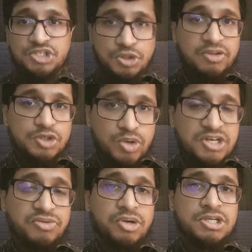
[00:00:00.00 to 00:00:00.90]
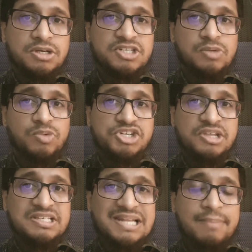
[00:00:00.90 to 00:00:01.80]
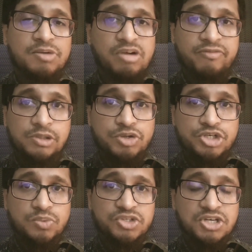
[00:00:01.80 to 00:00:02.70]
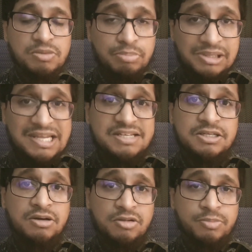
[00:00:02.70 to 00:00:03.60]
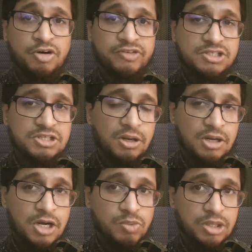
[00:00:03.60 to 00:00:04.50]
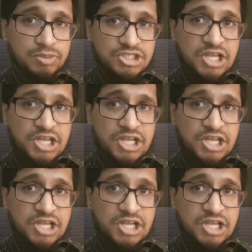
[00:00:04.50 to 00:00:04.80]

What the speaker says: during the 23 years in which the Islamic Revolution was completed under the Prophet Sallallahu Alaihi